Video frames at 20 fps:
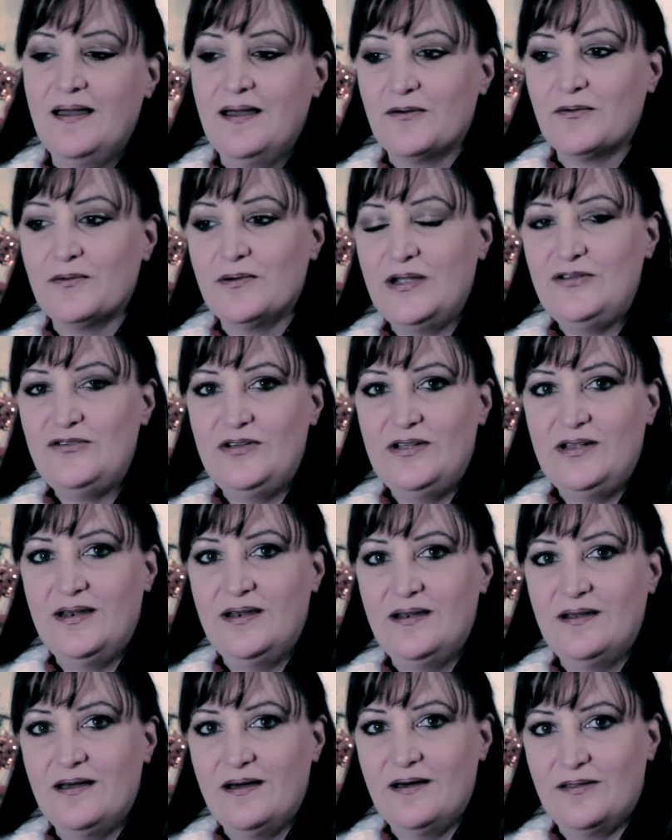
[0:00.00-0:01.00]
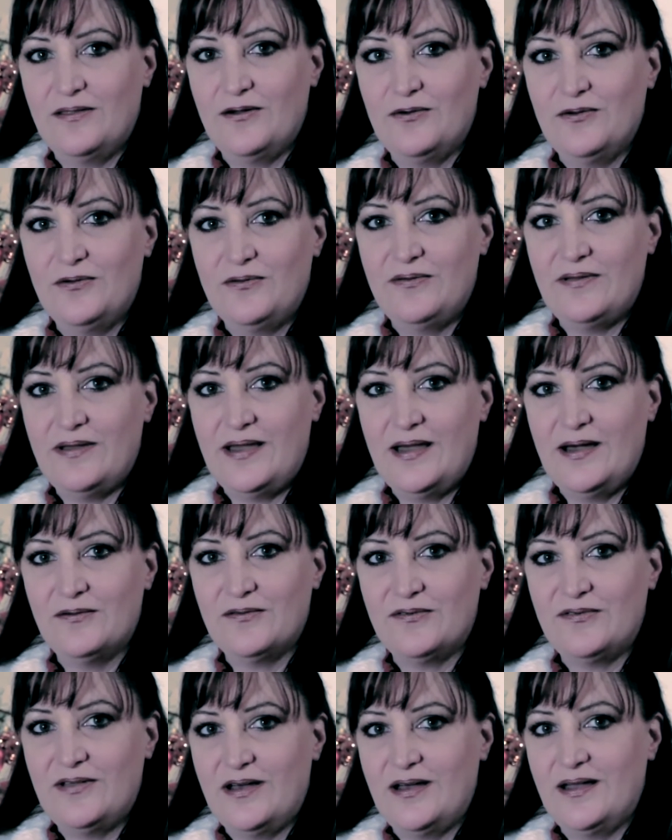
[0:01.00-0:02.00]
reaching others
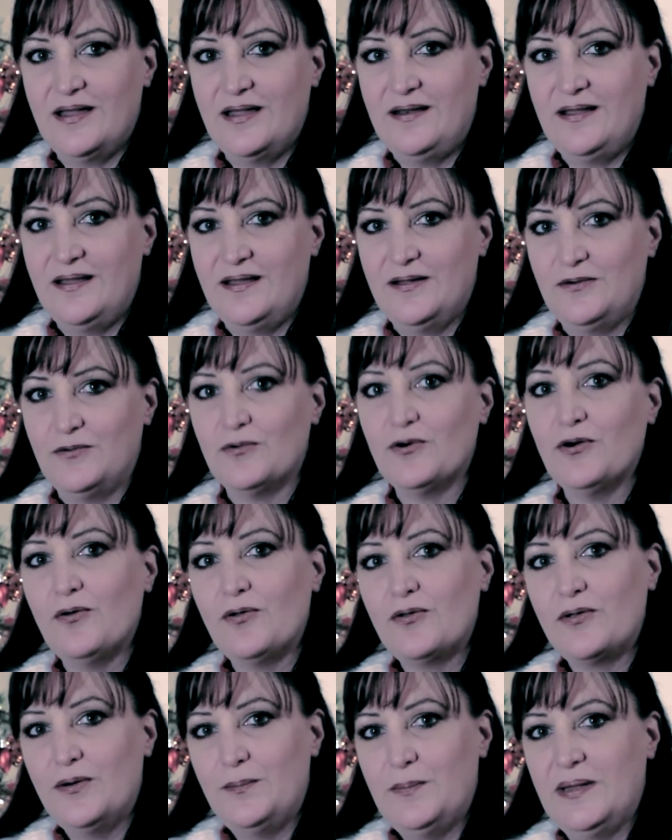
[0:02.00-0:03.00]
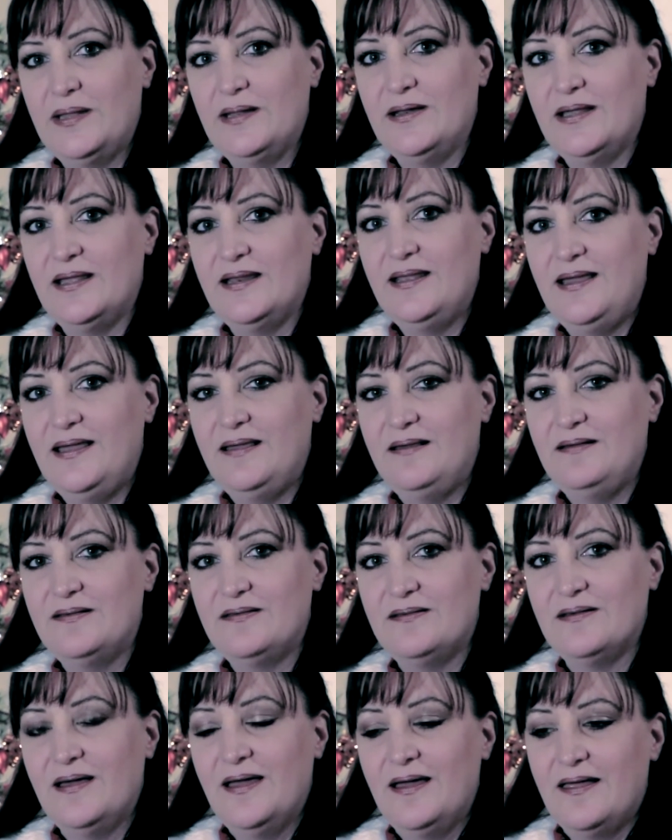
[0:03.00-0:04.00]
outside in rural
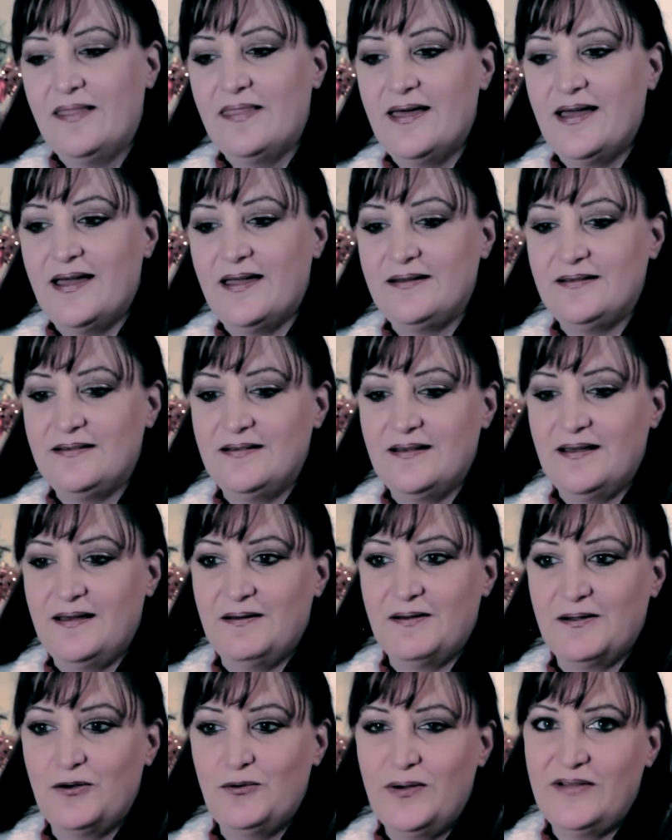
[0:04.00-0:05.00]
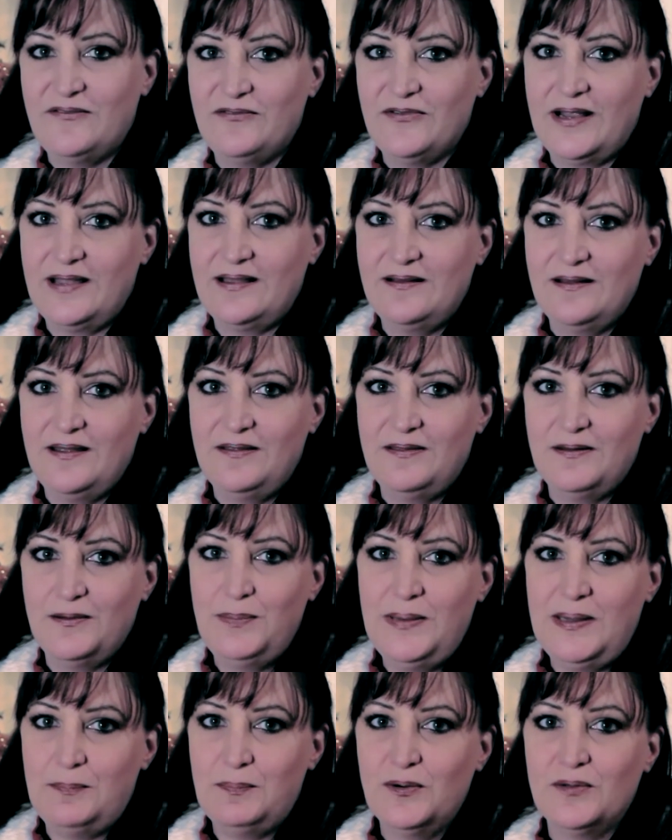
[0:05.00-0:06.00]
communities that, quite frankly, the
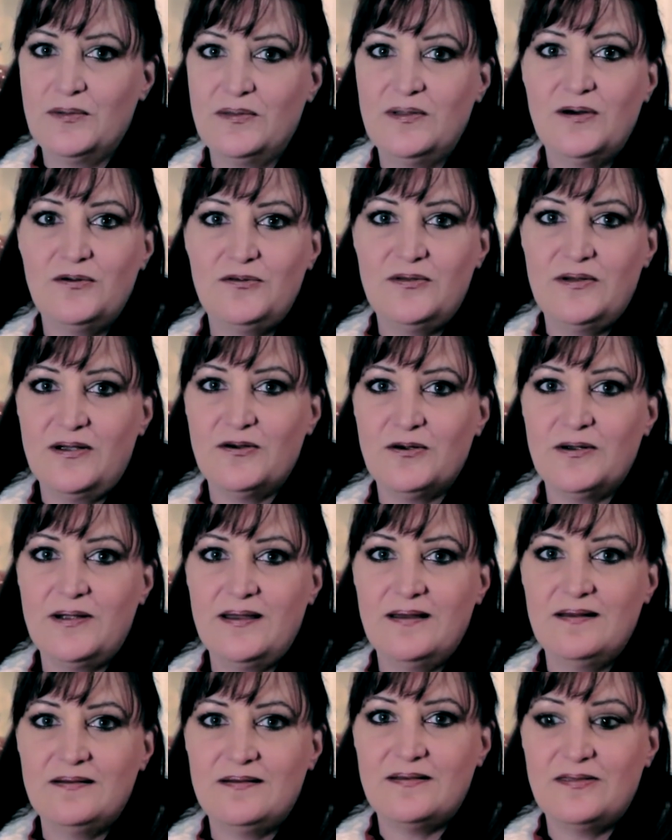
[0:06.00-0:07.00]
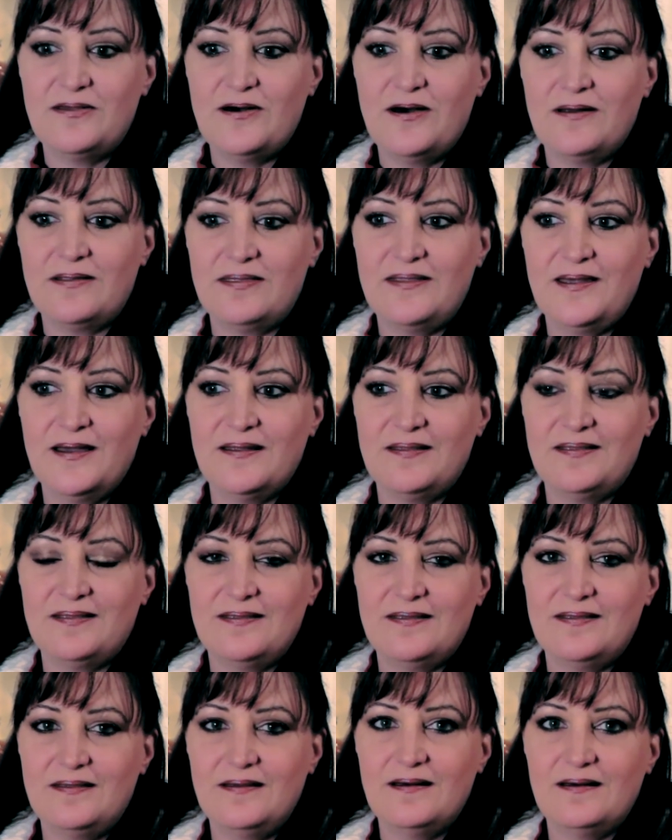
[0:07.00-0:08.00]
people in those areas thought
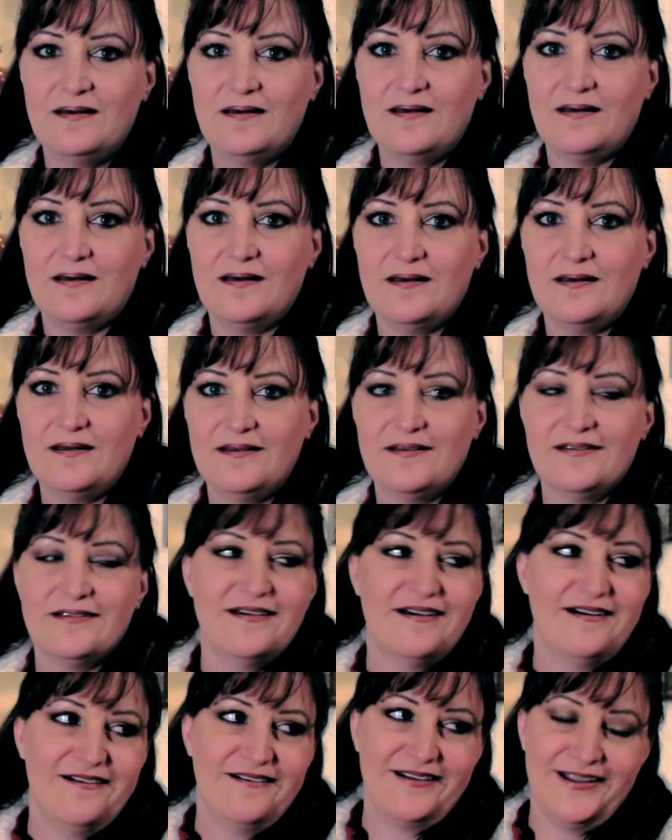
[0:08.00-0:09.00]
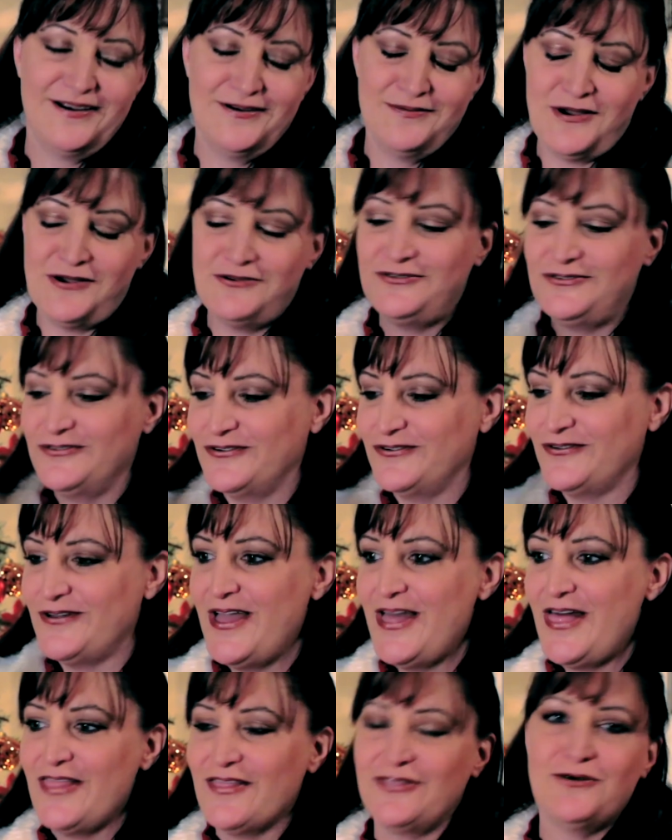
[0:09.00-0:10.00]
that I'll get emotional,
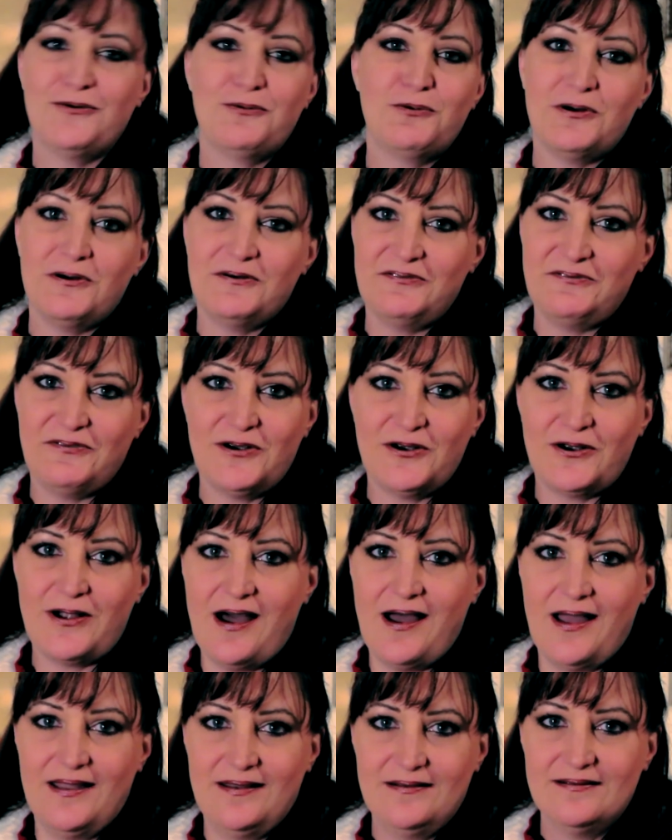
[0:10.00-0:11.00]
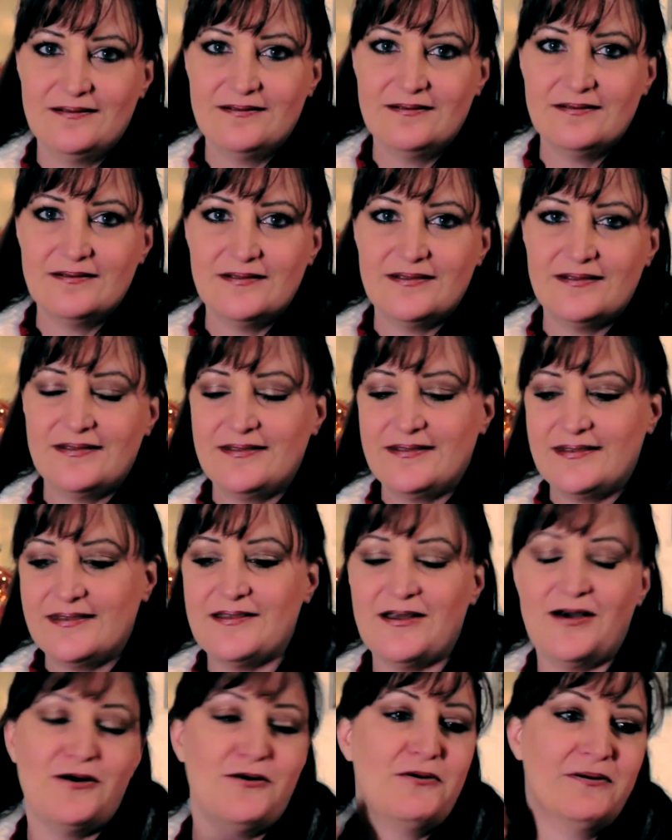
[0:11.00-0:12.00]
the world forgot.
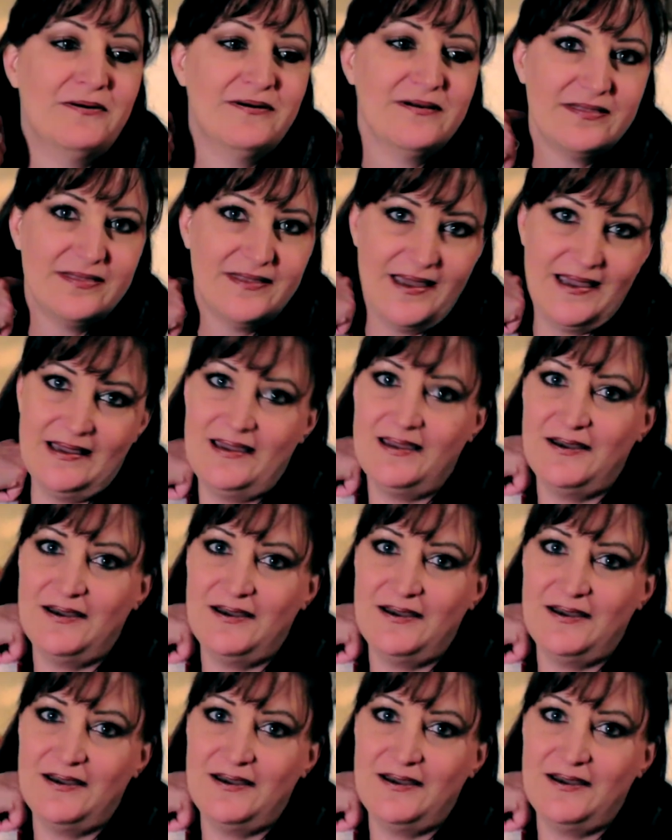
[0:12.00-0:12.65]
So, thank